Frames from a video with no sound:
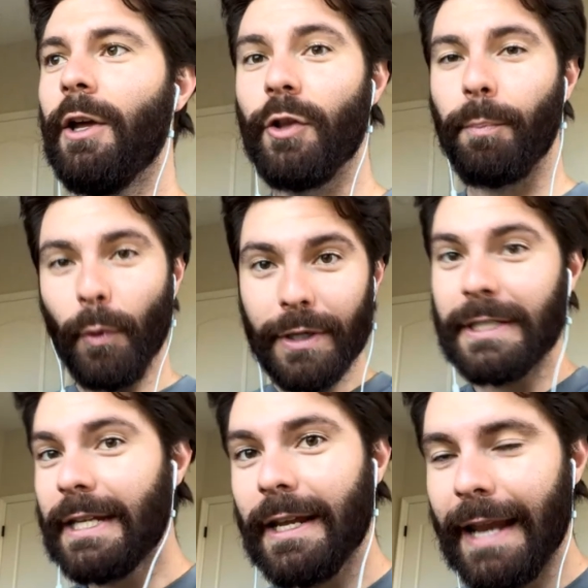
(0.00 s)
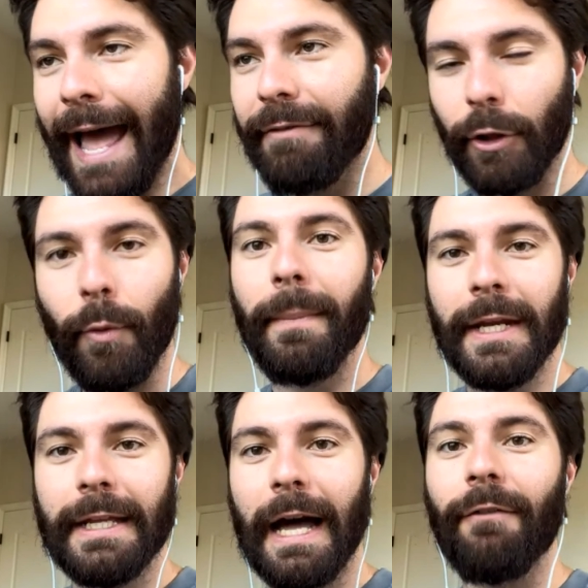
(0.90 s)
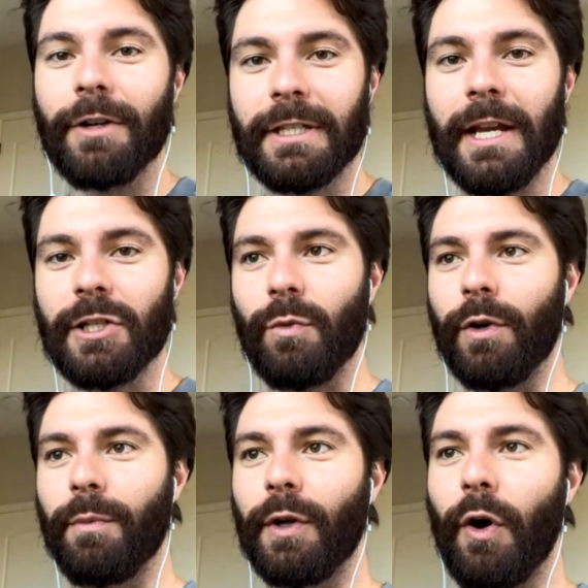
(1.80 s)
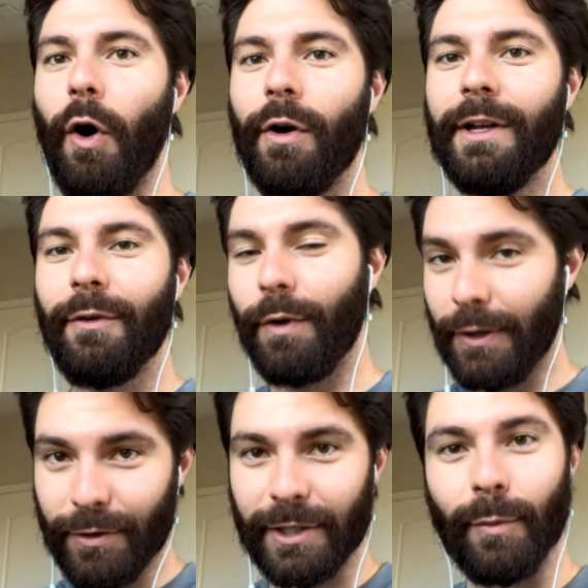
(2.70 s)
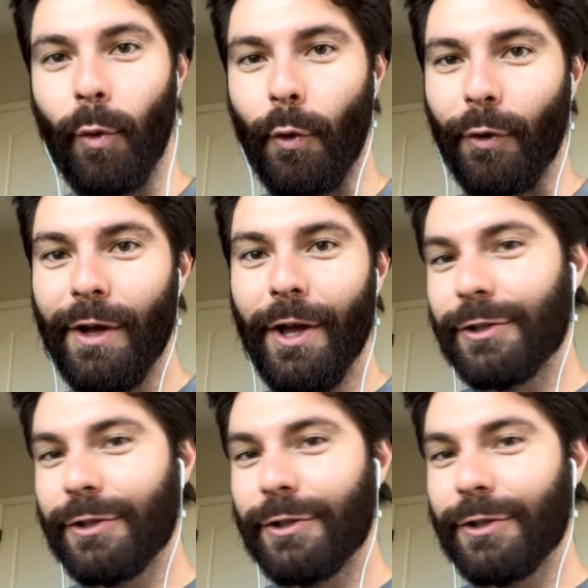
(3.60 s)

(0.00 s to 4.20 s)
the Bruins did have a little mini conversation with McCall when he was in the portal.